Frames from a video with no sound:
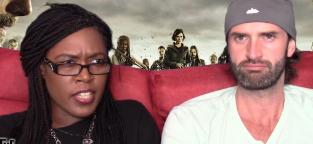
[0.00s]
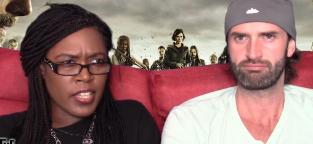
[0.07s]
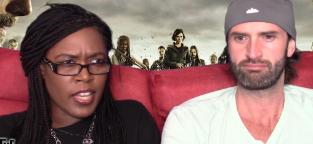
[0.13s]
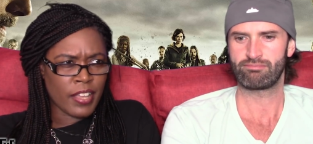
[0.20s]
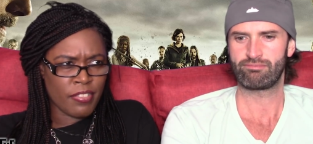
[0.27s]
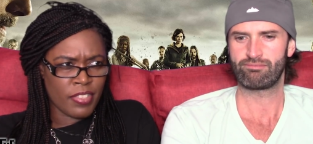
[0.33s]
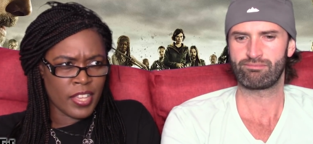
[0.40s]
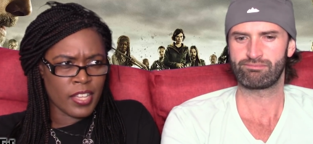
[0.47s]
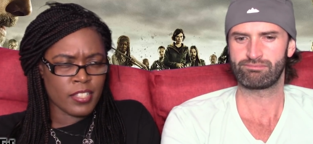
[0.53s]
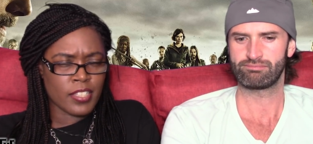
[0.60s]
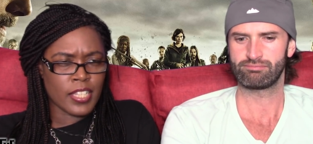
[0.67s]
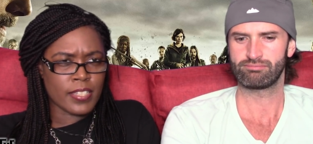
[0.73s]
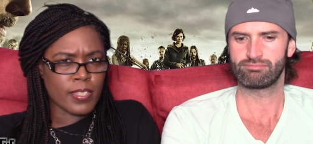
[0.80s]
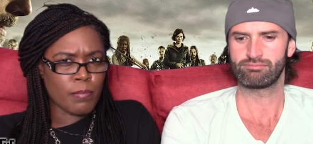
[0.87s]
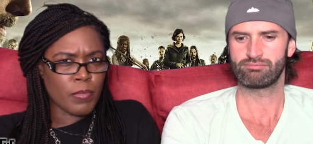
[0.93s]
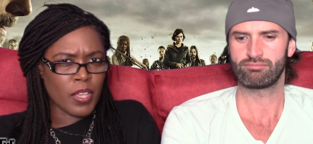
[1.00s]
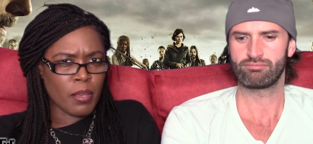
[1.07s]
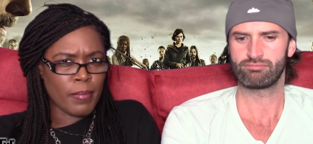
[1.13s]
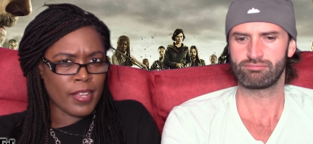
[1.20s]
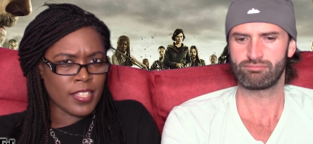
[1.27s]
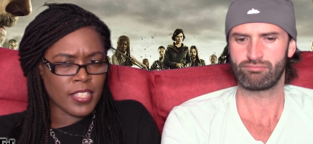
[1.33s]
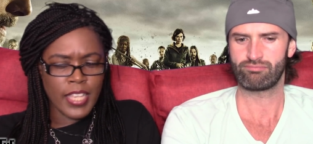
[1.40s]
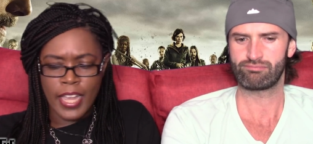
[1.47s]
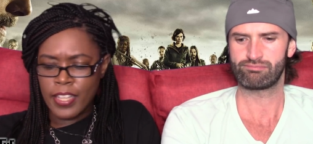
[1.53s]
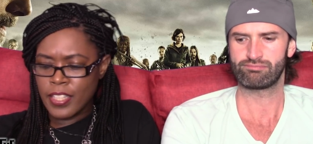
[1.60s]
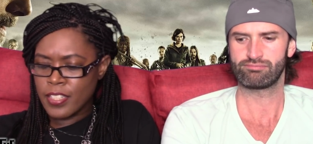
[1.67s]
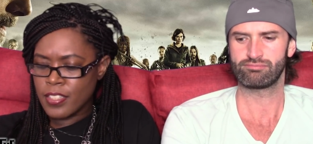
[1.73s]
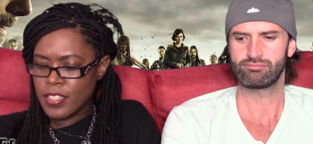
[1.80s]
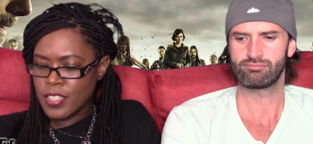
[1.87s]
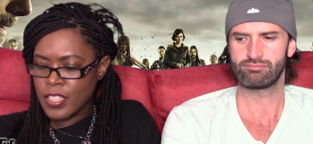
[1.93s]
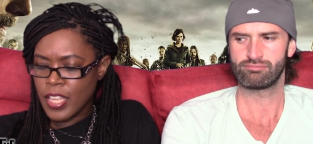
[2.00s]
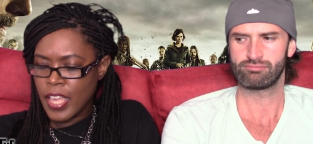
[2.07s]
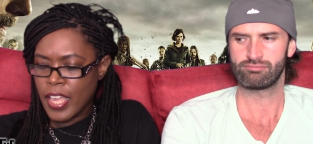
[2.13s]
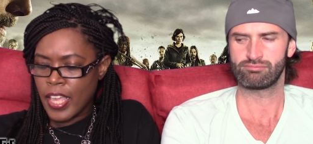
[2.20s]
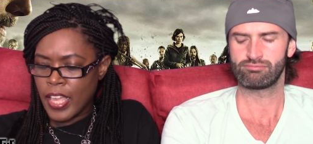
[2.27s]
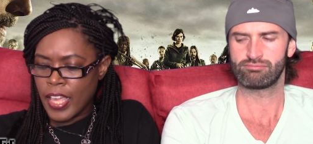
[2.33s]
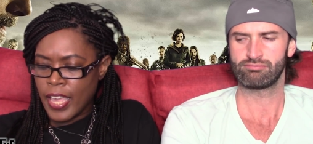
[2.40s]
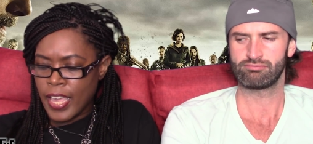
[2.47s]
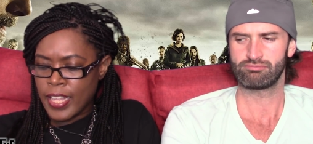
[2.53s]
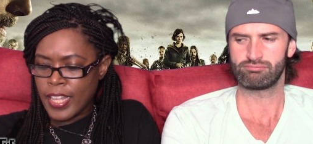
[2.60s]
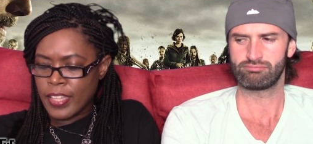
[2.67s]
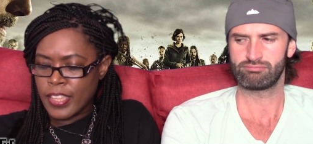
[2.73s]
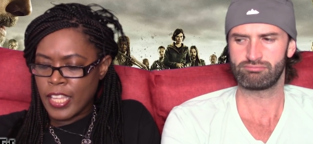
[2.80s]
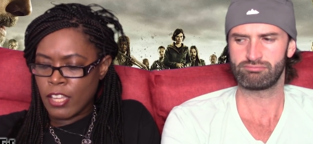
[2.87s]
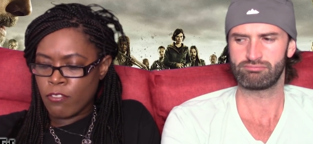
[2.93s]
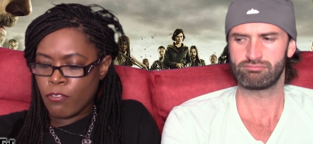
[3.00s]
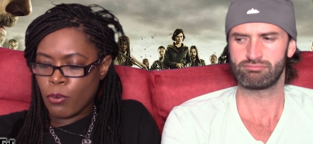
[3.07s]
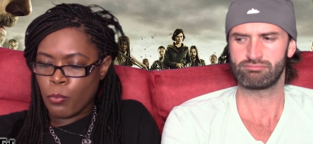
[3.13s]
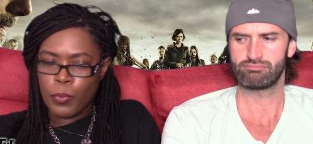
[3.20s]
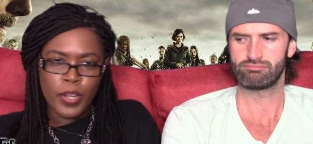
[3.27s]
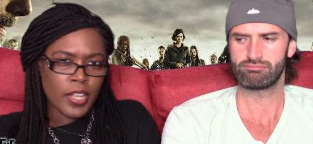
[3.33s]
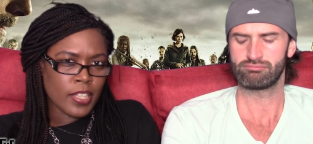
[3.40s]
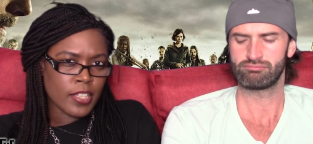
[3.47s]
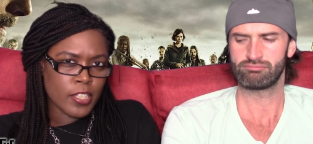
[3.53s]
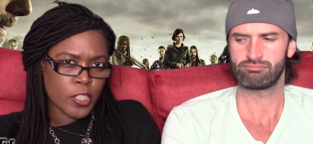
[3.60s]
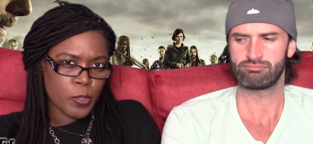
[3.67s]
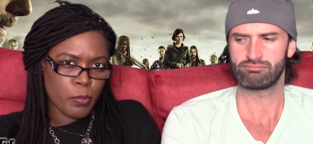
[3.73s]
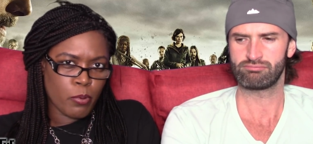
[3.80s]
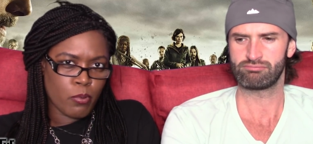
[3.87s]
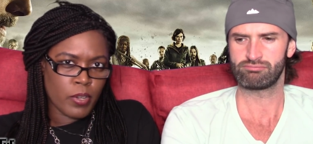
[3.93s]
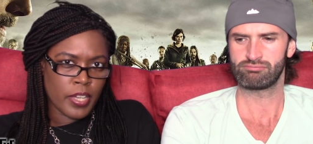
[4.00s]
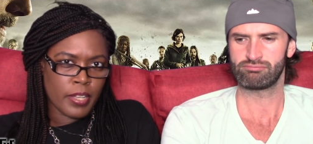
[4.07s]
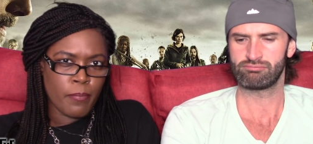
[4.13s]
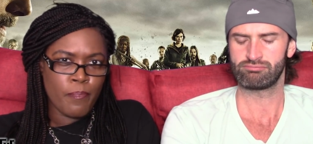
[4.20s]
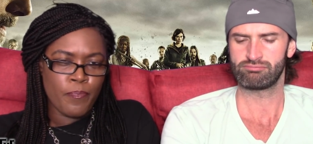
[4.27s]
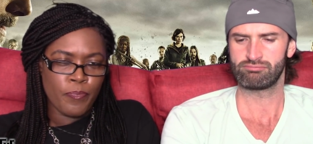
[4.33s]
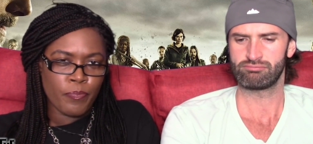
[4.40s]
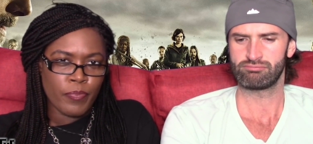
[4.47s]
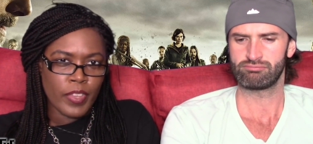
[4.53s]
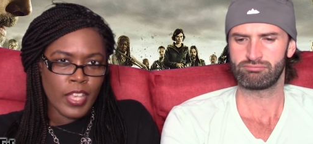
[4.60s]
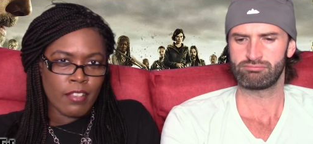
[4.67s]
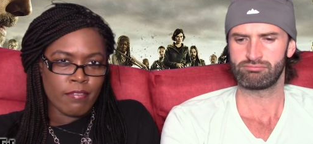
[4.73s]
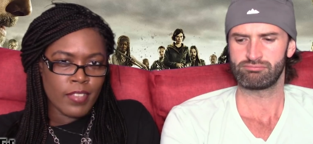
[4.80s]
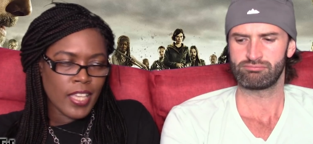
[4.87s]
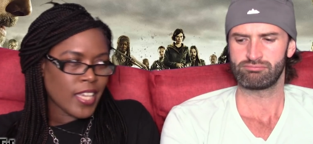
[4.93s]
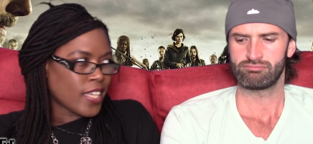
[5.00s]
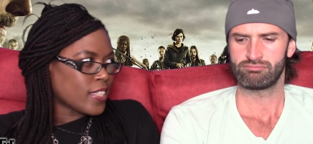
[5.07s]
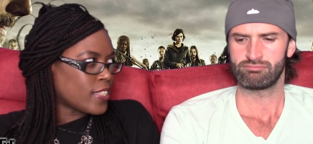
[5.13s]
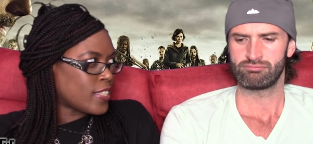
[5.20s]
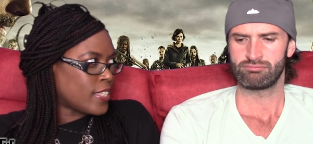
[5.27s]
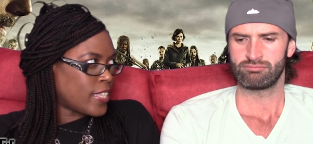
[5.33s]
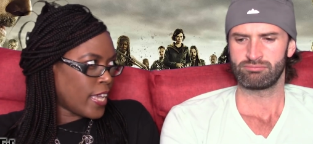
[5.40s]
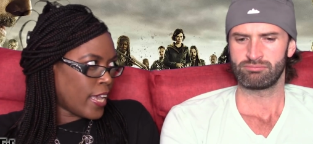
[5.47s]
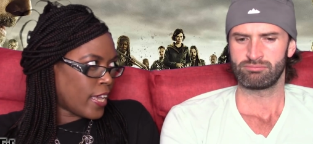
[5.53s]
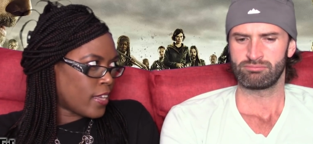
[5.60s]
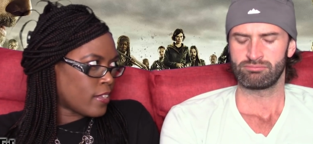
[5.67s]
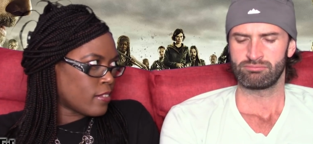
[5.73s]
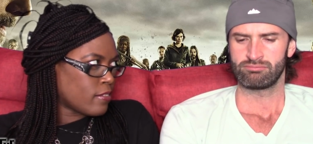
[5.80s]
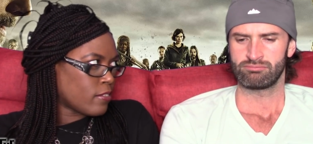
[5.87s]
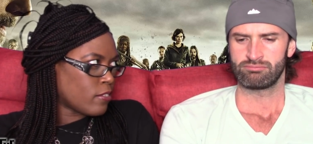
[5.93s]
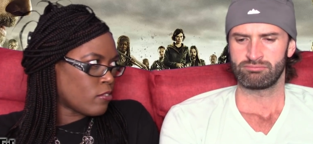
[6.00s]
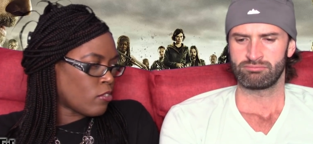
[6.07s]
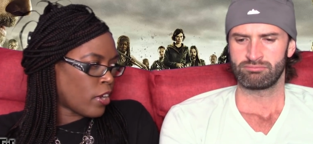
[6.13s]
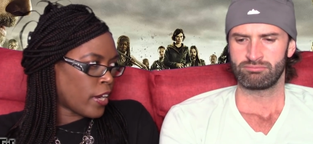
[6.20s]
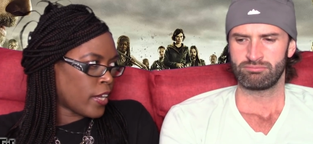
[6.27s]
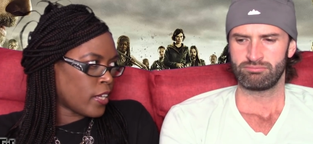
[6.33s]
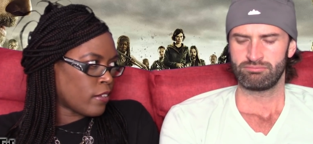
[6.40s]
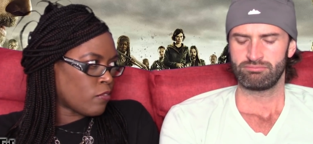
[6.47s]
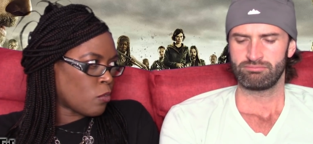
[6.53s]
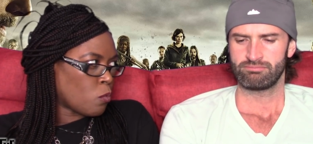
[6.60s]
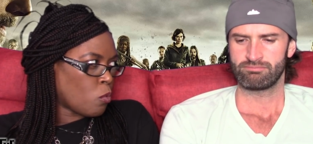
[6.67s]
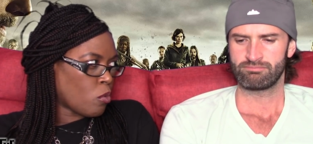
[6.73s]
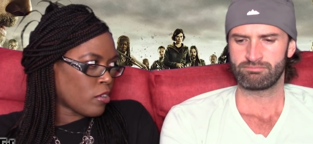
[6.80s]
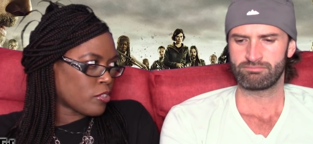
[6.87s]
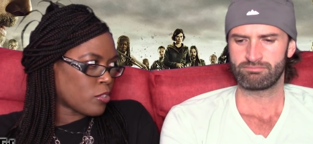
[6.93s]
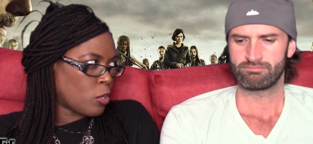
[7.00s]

Speaker 1: I think says something about silence, and I think for Rick at this point, if Negan's dead, right? If the war's